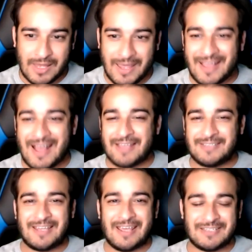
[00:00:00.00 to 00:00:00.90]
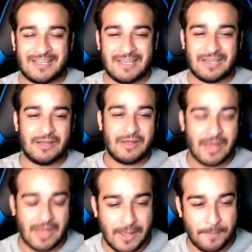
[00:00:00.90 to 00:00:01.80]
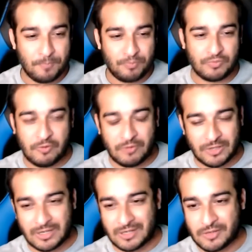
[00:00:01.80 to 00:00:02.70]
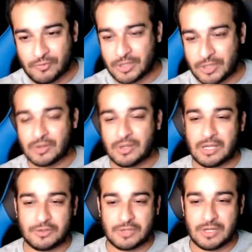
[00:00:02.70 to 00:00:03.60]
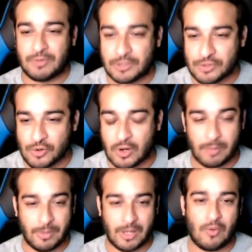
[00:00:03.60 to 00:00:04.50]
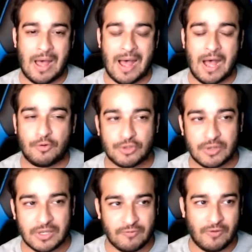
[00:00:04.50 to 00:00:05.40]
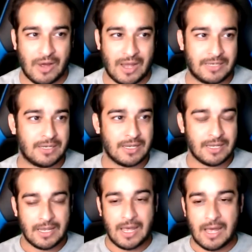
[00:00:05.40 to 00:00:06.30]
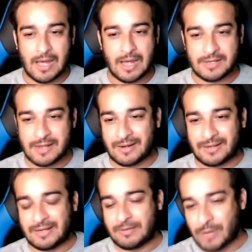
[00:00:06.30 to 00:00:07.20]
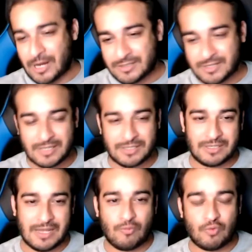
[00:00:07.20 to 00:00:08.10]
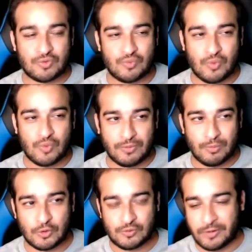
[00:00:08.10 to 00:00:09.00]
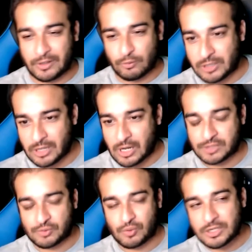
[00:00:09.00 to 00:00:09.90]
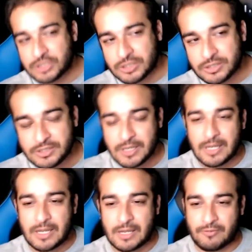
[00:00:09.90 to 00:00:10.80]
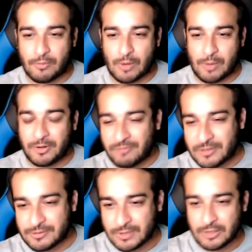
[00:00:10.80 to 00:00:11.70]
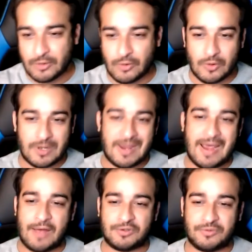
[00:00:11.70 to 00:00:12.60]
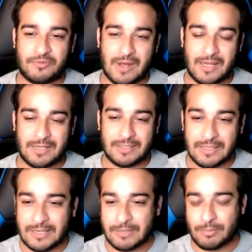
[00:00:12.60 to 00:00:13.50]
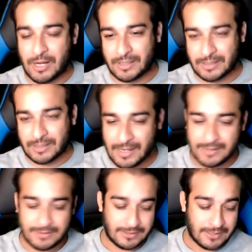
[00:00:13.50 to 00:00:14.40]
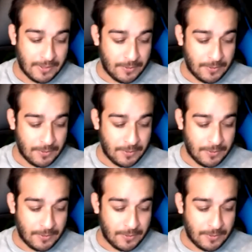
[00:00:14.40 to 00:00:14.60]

Hey guys, KJ here with another video, and today we'll talk about how you can find direct lead buyers, as that was one of the most frequently asked questions from my previous video on how to find lead buying clients.